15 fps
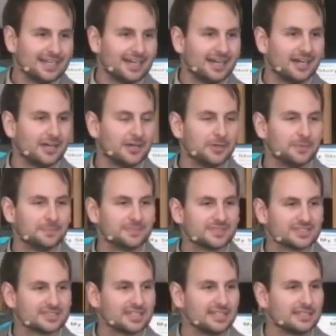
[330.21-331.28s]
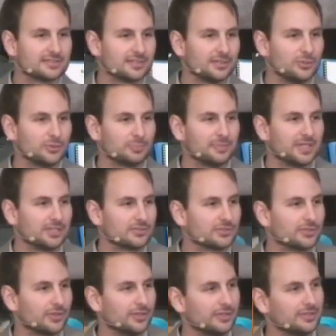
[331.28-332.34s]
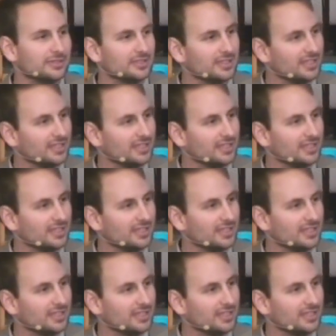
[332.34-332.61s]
to see as a youth minister